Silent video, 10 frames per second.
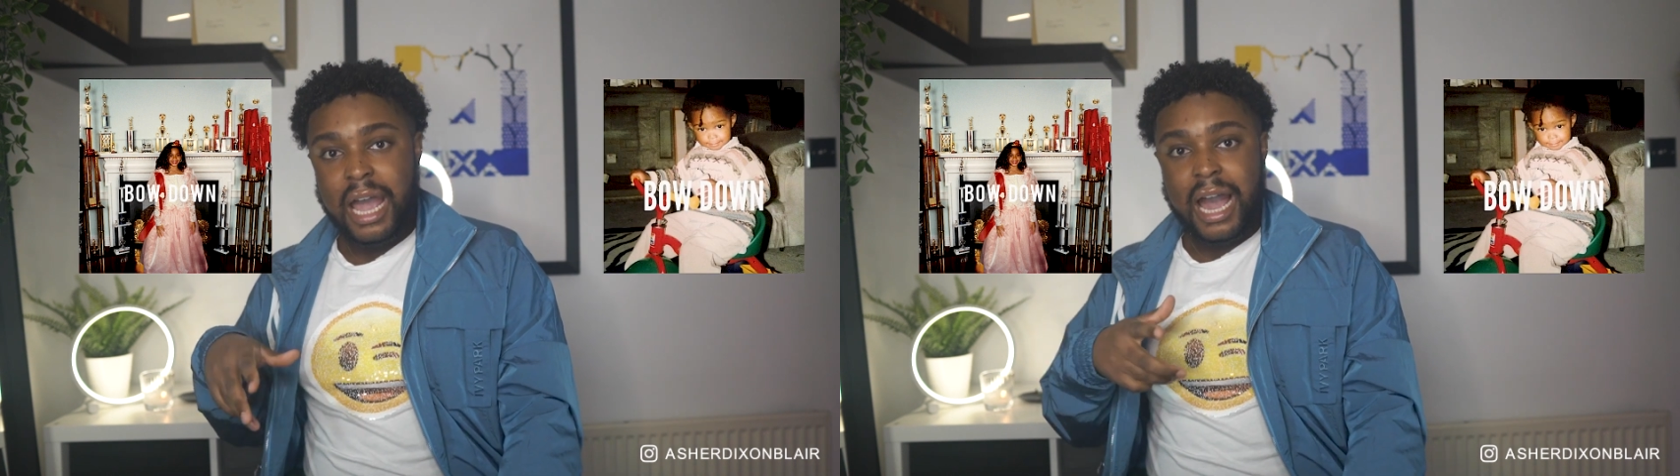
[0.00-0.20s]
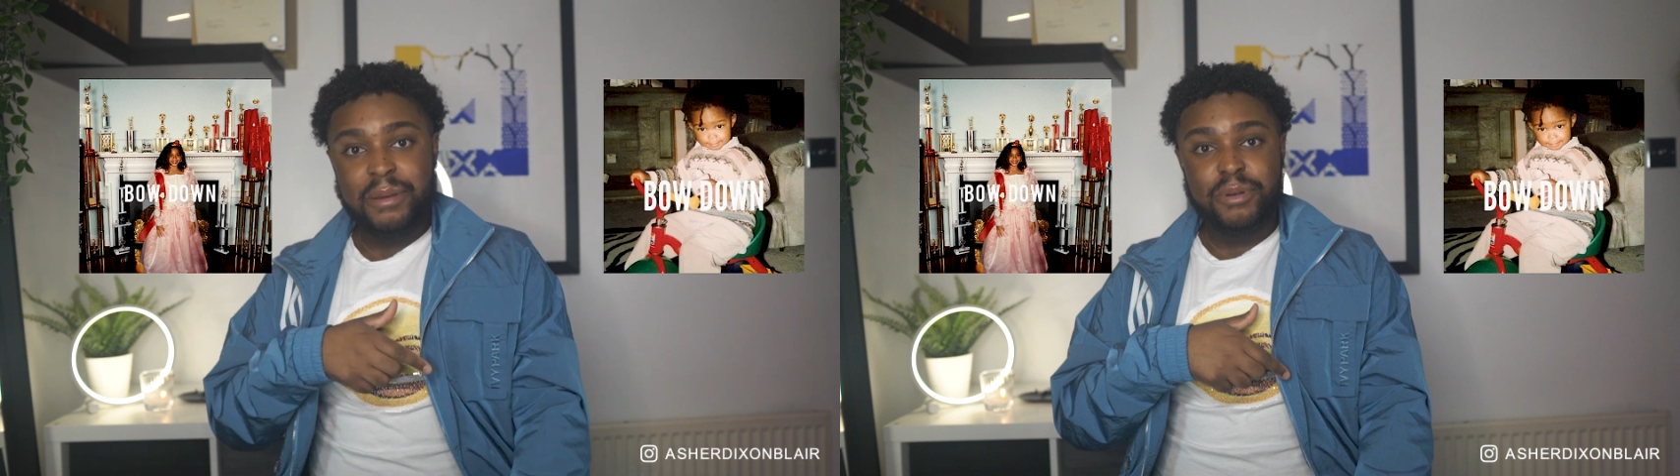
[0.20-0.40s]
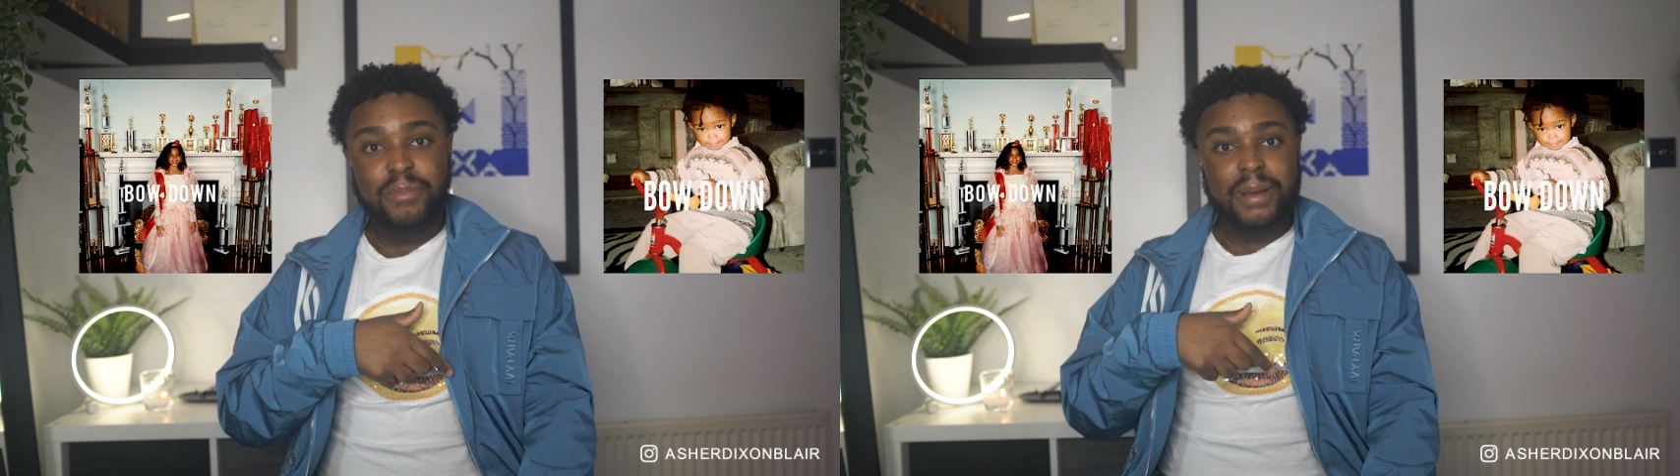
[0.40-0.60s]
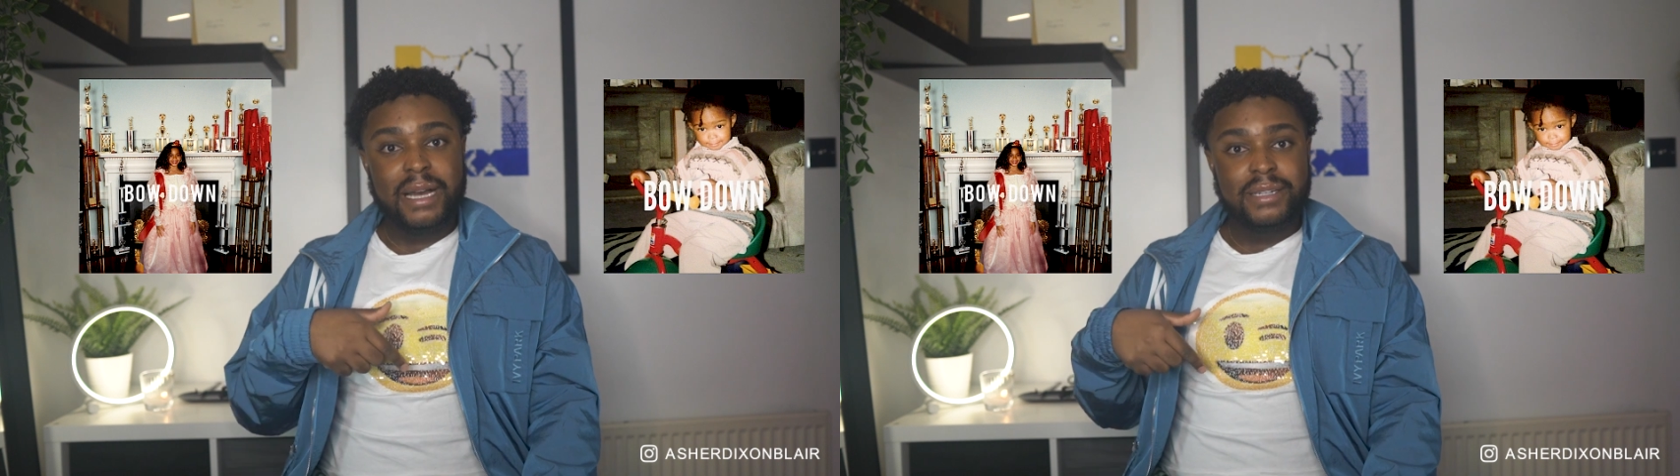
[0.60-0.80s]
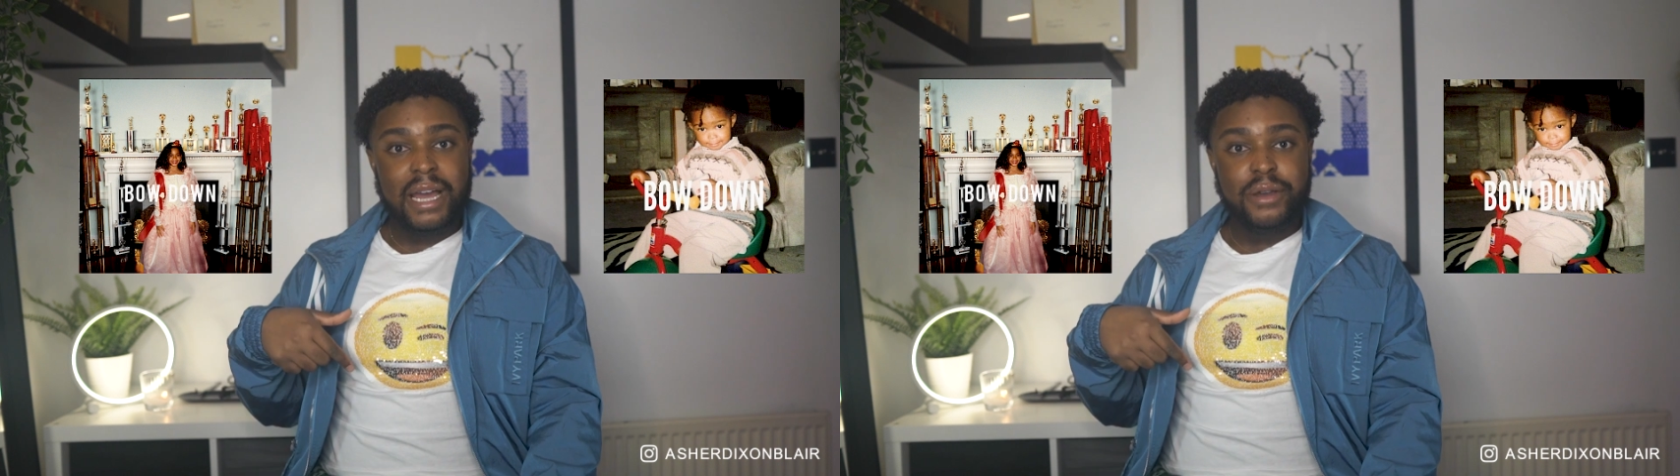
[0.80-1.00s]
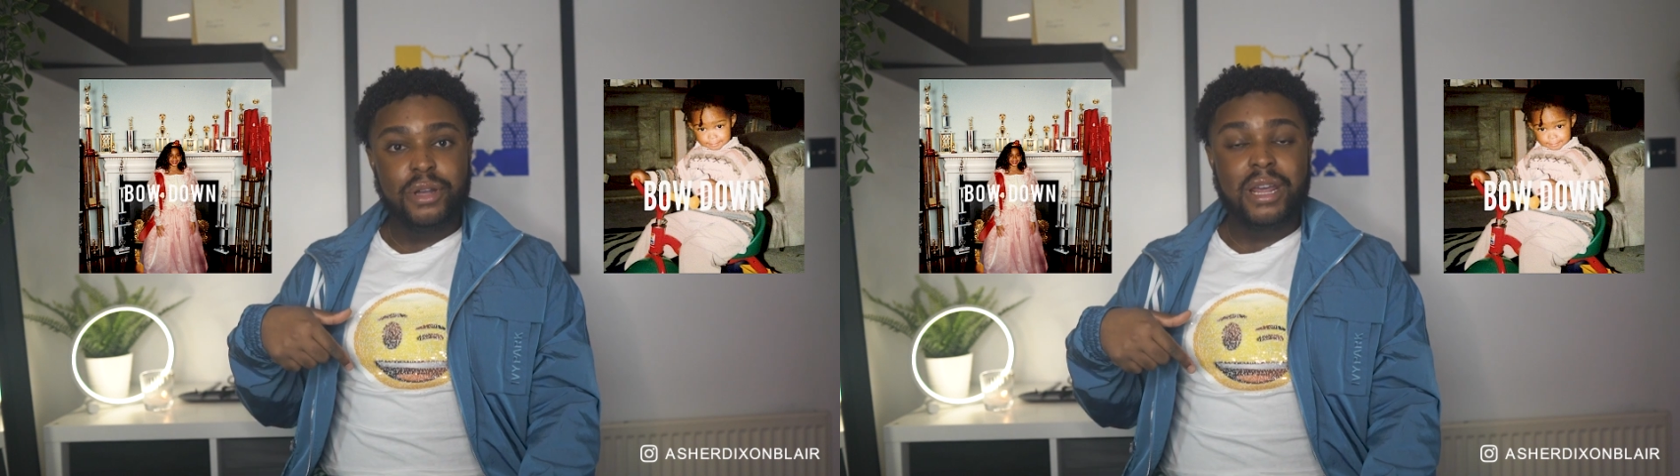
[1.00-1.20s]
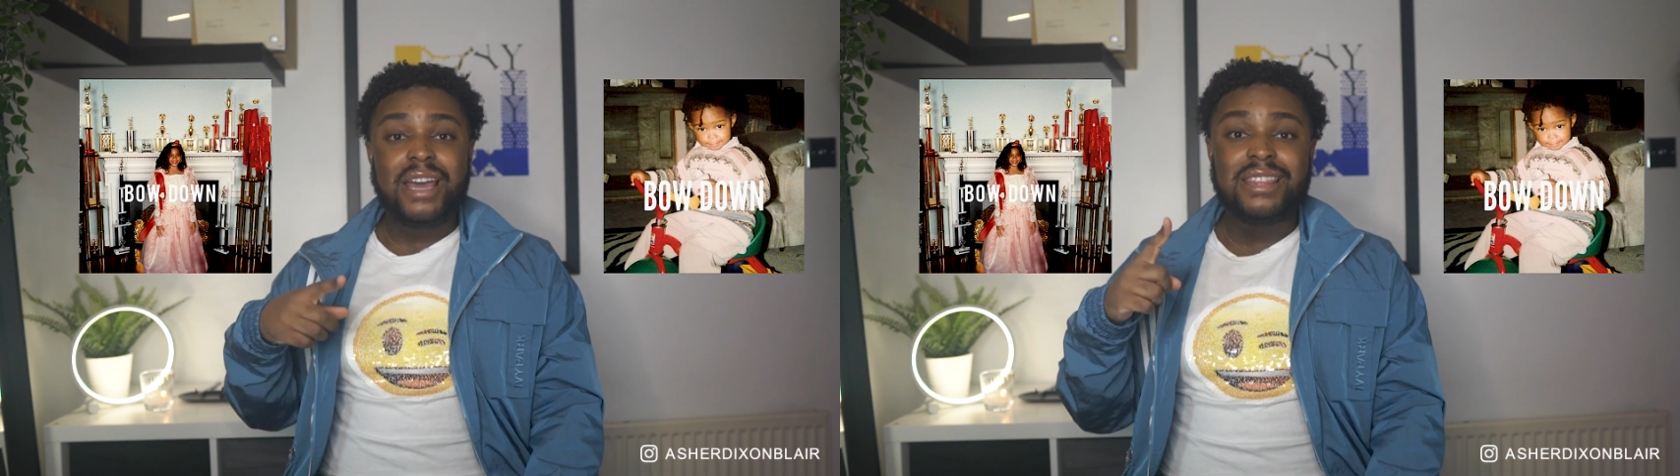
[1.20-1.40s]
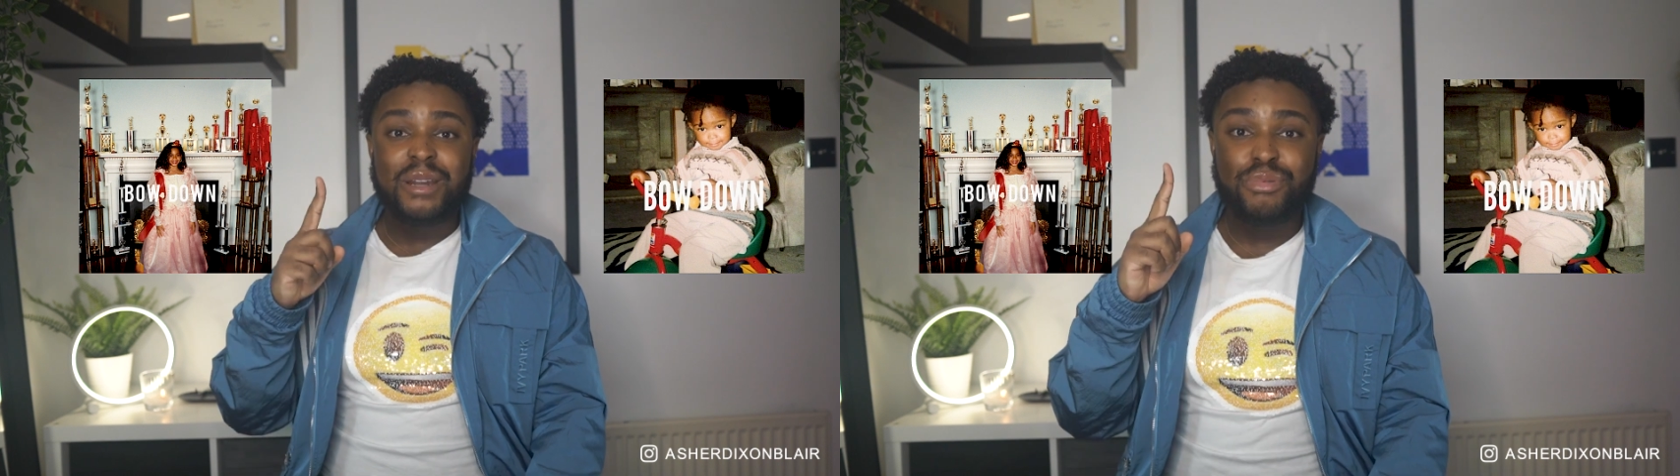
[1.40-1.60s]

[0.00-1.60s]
and I put bow down on it, and then I